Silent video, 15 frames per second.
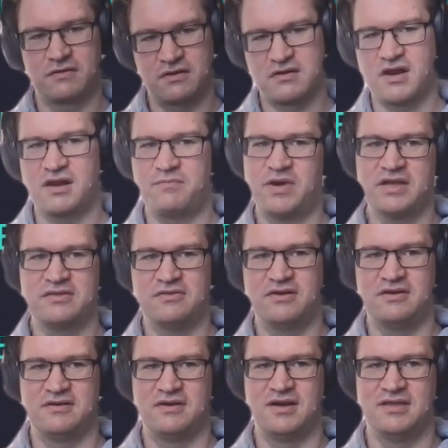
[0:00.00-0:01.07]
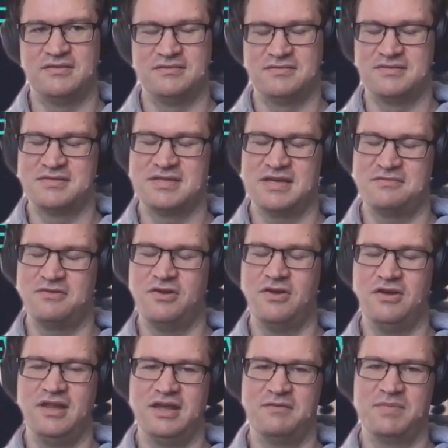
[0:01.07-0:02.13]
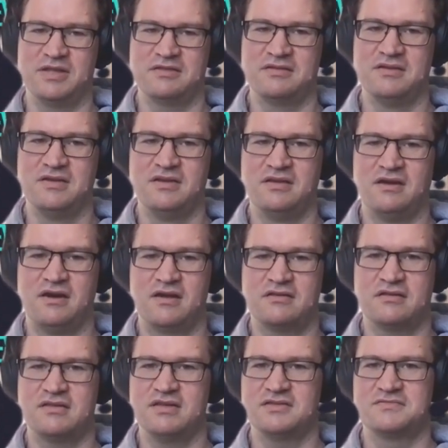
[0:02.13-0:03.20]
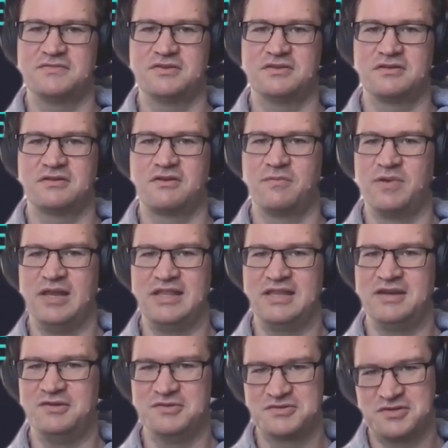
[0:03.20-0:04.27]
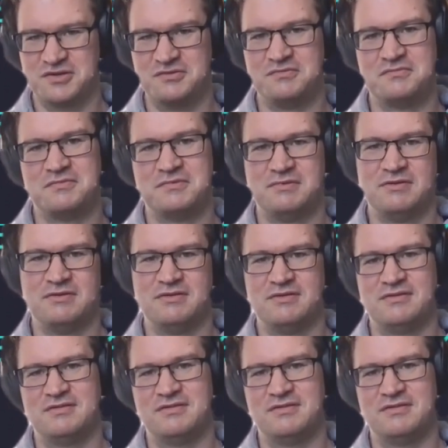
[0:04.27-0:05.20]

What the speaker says: Or GraalPython I checked earlier, but other things were completely new. So